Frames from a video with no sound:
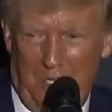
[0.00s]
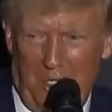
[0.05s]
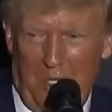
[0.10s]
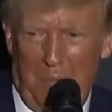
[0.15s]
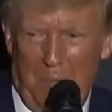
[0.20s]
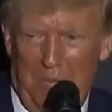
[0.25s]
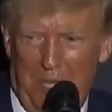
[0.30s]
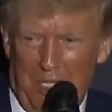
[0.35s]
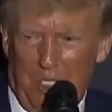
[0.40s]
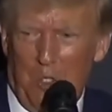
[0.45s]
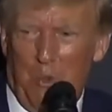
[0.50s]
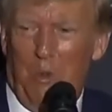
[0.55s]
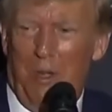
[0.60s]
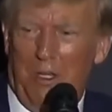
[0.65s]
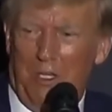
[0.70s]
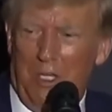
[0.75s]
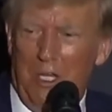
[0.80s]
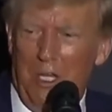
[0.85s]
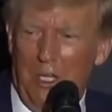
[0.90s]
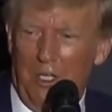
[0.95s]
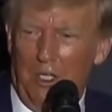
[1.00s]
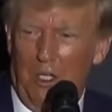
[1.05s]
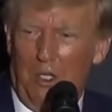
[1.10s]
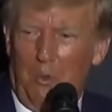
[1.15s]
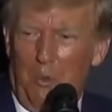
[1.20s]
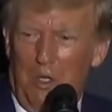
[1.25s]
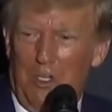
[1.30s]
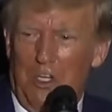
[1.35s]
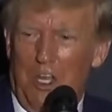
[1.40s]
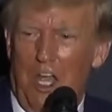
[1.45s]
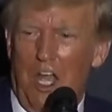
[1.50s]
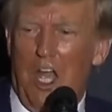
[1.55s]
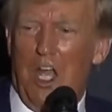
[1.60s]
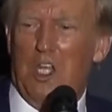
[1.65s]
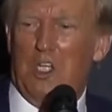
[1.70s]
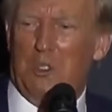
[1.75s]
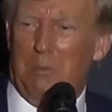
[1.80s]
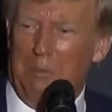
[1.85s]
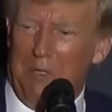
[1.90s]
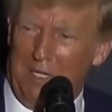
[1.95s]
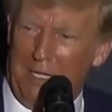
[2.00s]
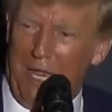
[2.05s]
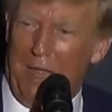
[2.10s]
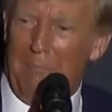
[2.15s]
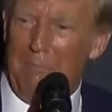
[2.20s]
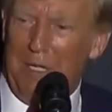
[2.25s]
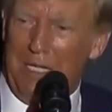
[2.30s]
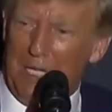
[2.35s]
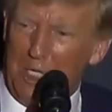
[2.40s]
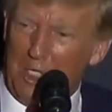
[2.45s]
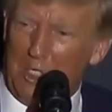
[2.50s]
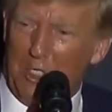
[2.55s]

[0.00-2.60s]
Can you imagine look what your husband got me